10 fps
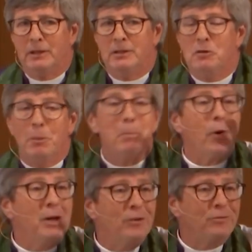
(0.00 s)
Do you remember
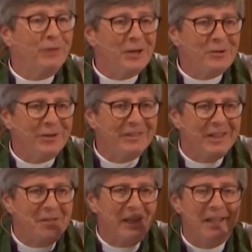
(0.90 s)
his vision
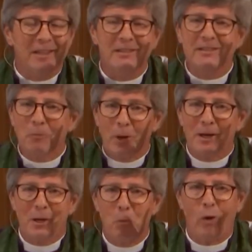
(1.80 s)
at the end? What
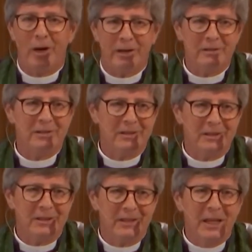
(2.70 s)
did he want?
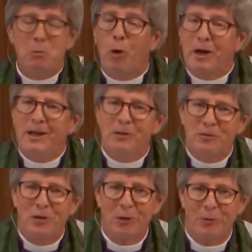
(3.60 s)
He wanted his
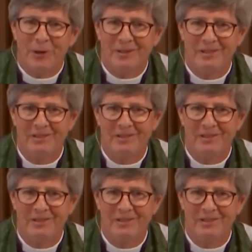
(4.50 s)
children